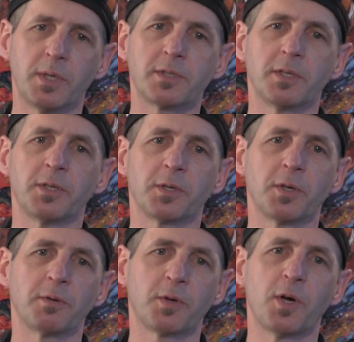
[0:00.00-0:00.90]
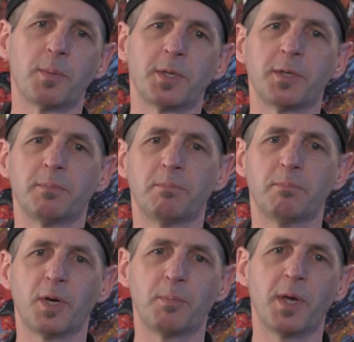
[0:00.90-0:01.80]
basically accommodate
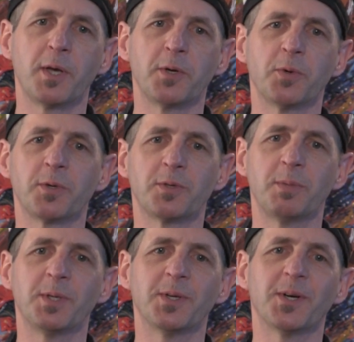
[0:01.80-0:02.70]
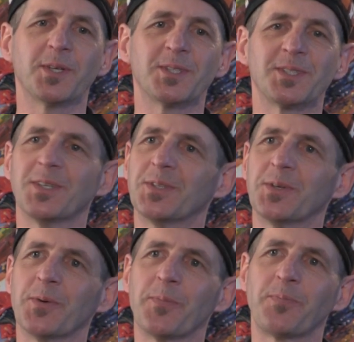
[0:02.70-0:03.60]
my man in order to be an artist.
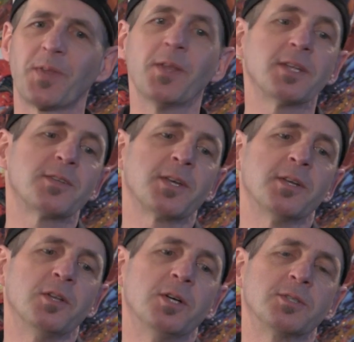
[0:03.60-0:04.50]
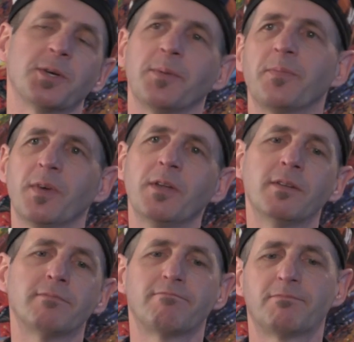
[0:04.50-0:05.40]
So, and that's taken a long time.
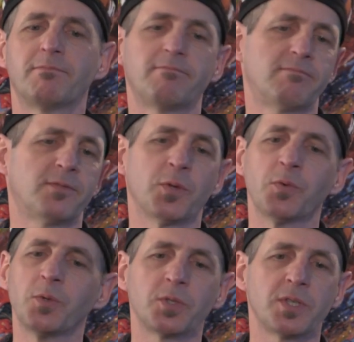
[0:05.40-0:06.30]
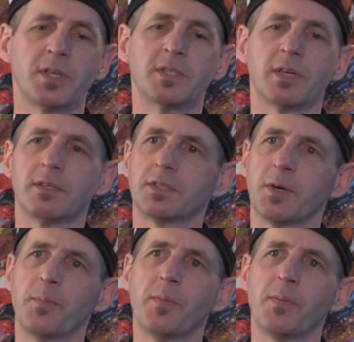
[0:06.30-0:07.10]
And the rules change all the